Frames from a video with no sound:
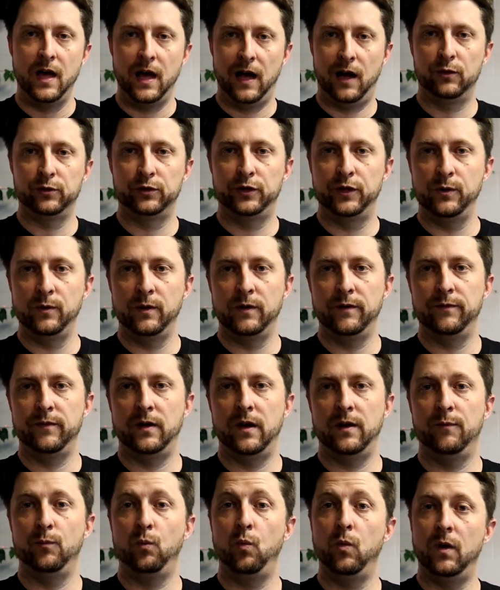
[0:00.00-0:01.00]
I'll do
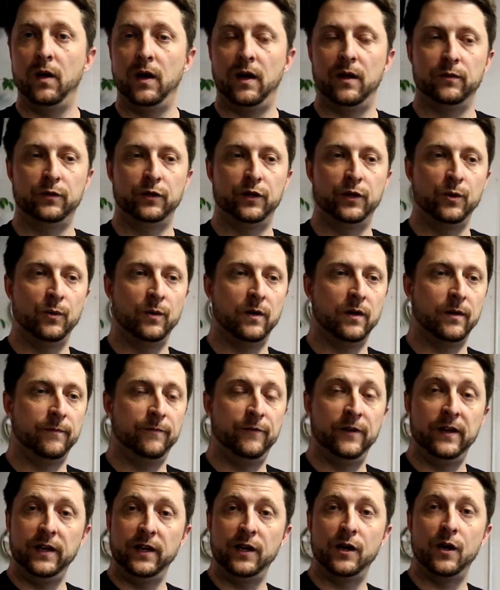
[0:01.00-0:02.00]
a
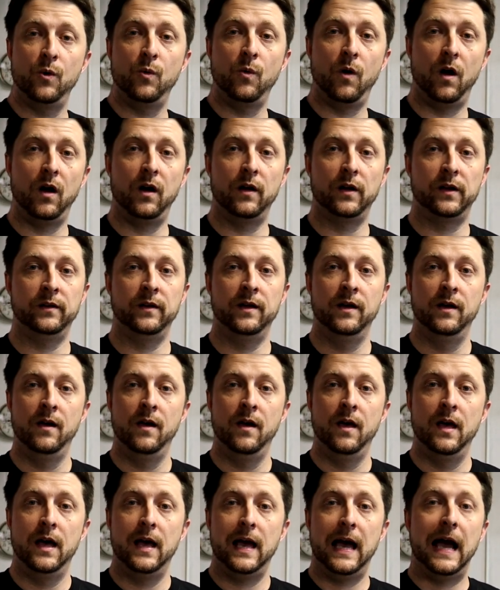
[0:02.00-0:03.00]
video on
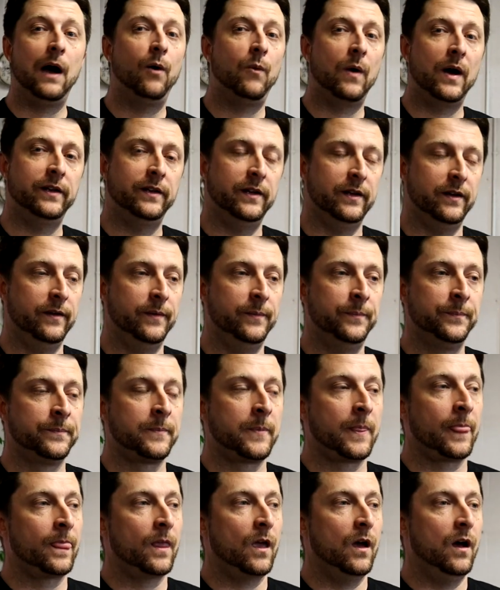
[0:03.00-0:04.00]
how I did it.
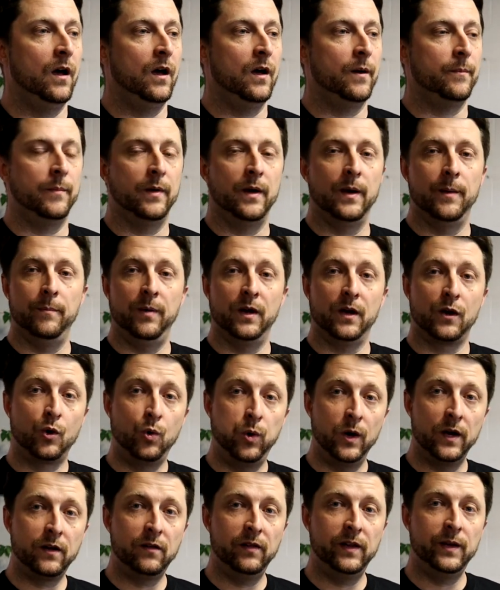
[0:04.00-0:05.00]
But
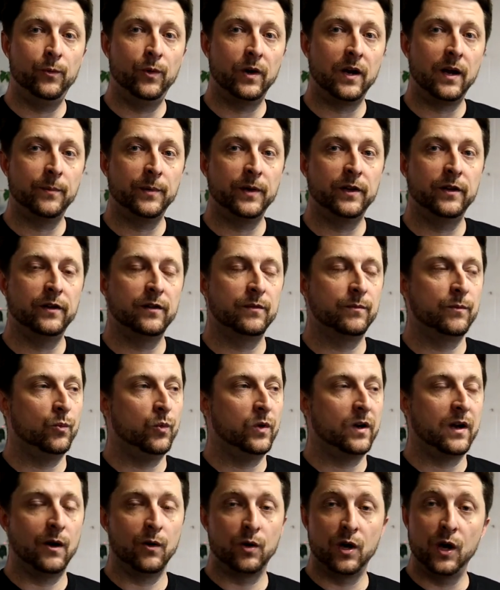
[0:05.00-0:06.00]
quickly, what
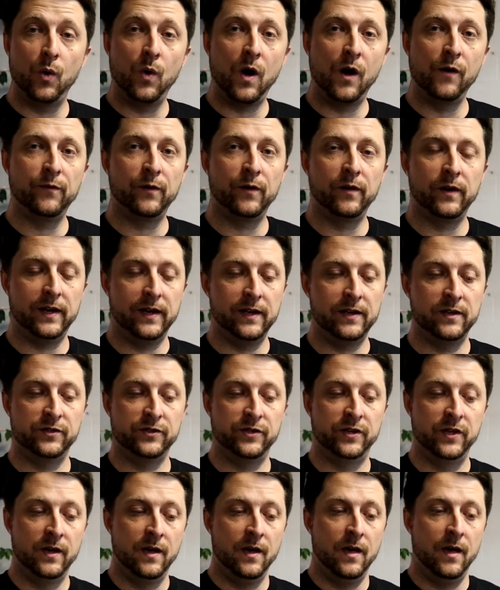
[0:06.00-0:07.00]
I'll go over
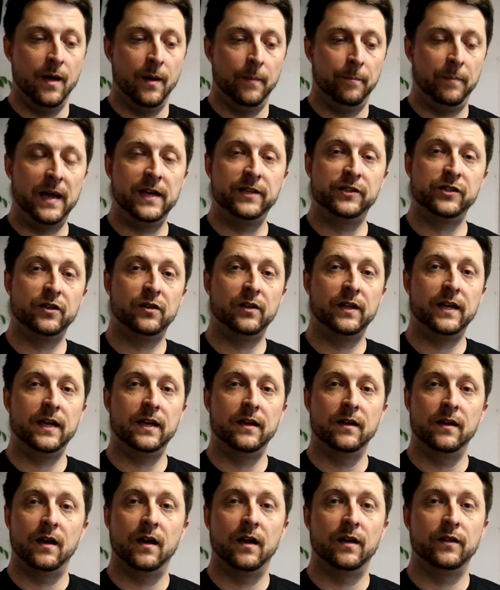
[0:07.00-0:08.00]
is
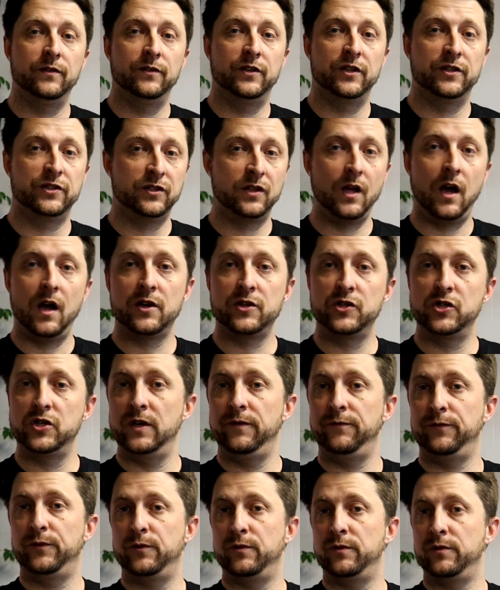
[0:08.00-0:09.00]
basically the stock
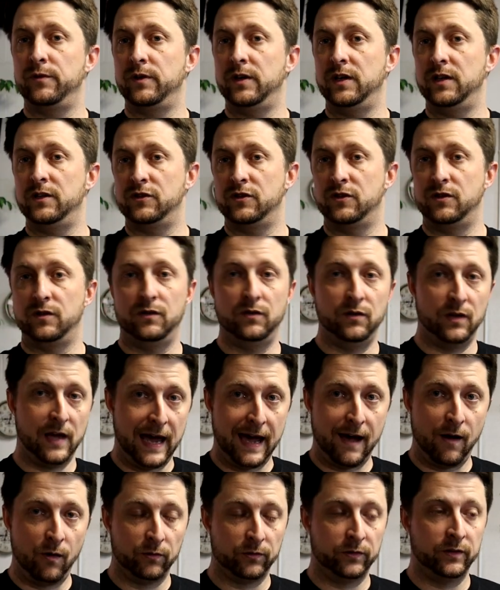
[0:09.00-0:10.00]
shifter is
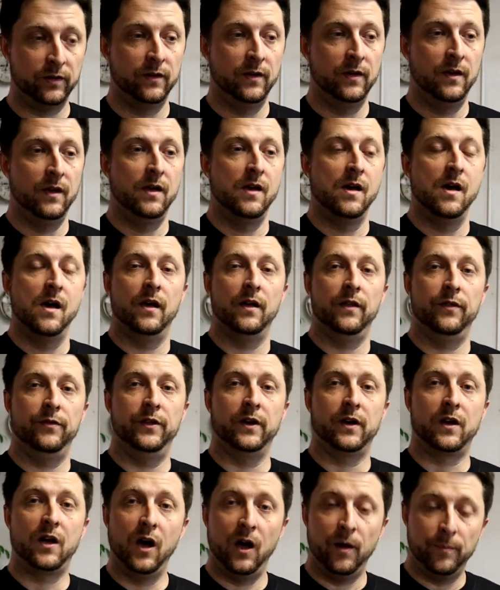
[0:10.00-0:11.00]
out,
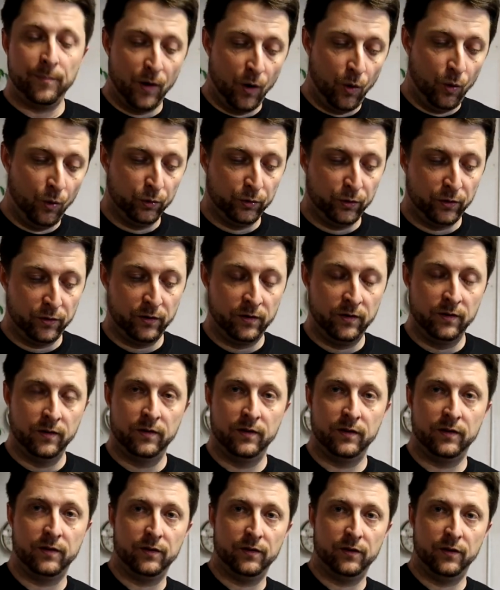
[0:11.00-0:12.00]
the cup holder,
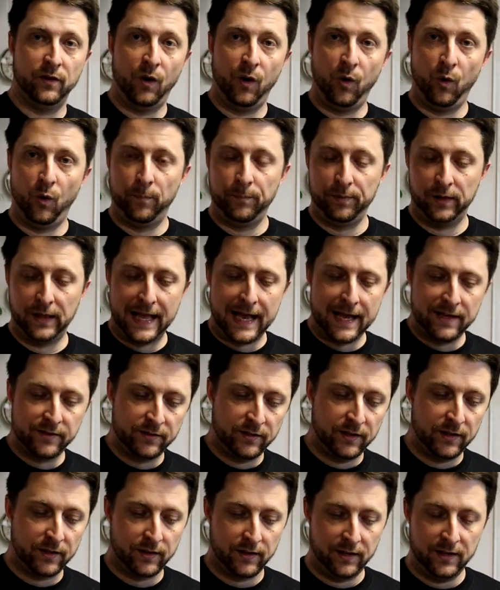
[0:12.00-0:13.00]
the whole
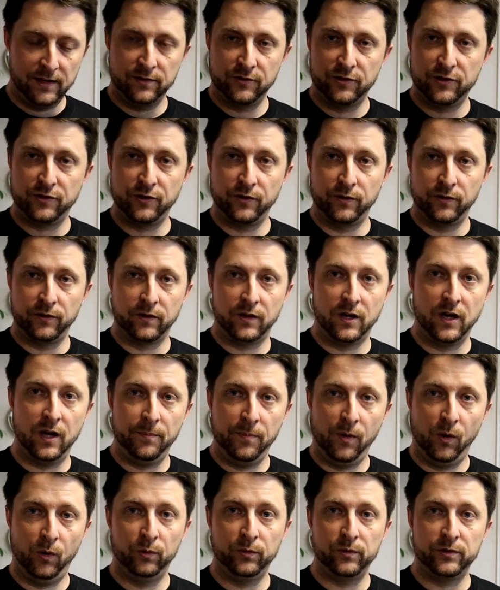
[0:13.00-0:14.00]
plastic insert
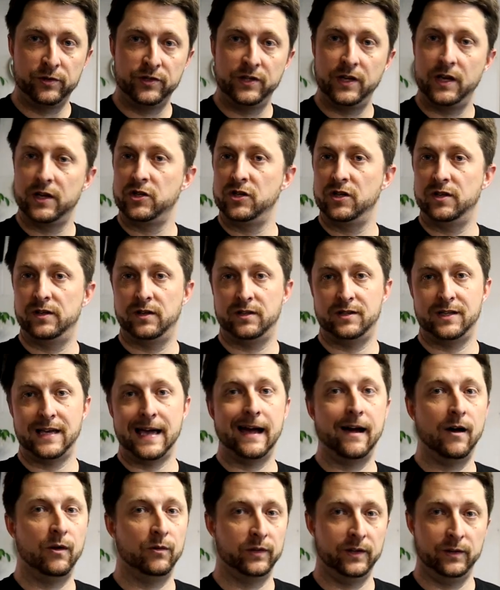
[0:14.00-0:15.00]
cup holder section is
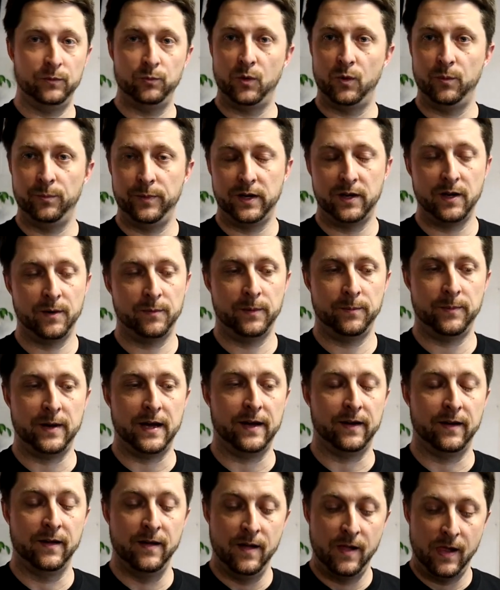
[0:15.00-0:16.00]
out and won't be coming
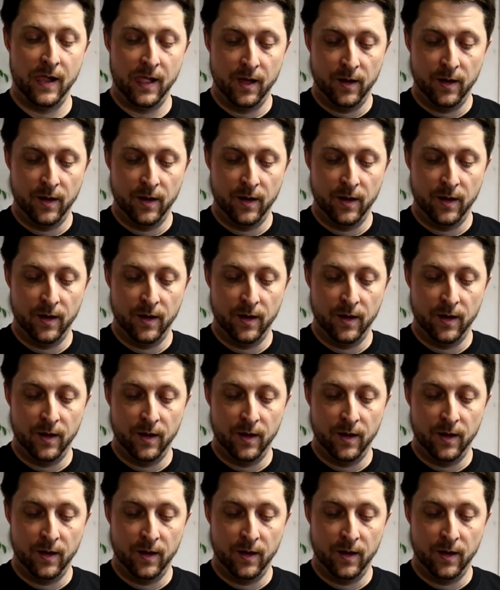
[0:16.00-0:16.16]
back.